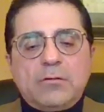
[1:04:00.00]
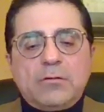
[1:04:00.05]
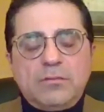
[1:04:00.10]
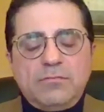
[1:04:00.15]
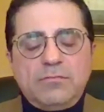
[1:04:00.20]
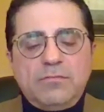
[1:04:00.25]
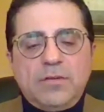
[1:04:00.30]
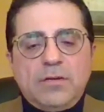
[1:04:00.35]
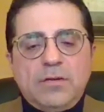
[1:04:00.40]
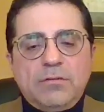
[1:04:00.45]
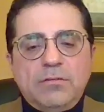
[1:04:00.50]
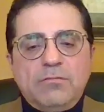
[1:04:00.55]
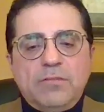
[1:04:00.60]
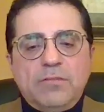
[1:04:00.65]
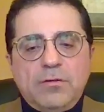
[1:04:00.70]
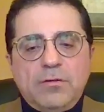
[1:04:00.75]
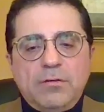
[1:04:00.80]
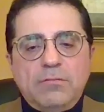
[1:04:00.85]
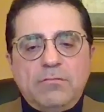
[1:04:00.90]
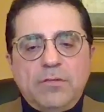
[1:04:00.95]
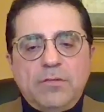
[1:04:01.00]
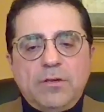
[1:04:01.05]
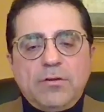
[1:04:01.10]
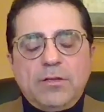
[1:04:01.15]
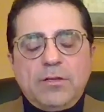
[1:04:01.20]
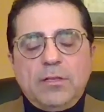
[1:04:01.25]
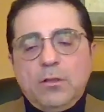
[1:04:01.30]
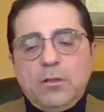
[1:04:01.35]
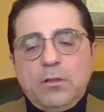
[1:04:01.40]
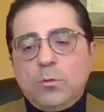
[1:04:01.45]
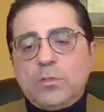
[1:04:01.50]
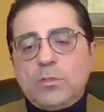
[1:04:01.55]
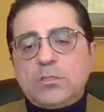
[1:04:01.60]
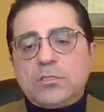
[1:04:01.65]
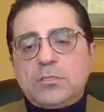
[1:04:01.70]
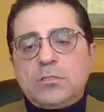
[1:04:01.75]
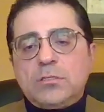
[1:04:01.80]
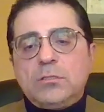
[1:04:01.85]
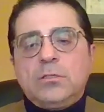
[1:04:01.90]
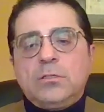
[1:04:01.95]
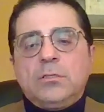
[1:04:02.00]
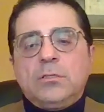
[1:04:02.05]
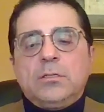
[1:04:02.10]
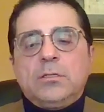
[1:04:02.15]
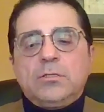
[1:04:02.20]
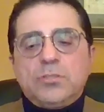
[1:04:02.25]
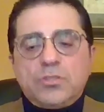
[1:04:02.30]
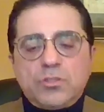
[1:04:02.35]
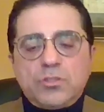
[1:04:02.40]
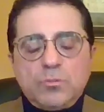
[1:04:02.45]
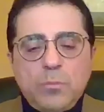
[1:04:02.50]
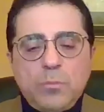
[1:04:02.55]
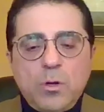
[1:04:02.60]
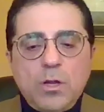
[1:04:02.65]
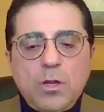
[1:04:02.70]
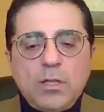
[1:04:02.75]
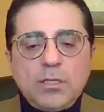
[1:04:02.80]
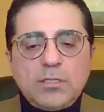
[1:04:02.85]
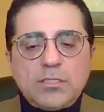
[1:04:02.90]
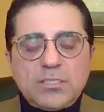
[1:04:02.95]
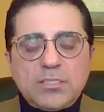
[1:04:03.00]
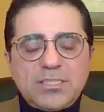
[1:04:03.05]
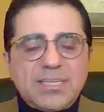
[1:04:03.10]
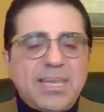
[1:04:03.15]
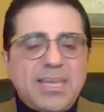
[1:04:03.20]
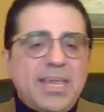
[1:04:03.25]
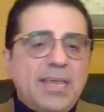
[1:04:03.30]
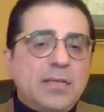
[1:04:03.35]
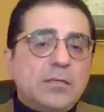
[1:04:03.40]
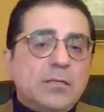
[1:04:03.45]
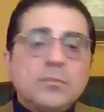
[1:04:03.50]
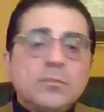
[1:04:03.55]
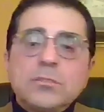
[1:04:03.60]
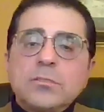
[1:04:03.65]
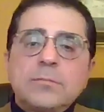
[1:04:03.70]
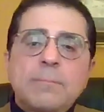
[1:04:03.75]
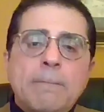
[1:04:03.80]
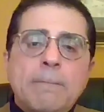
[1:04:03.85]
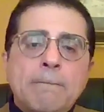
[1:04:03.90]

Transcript: at the very, very, very lowest, smallest scales,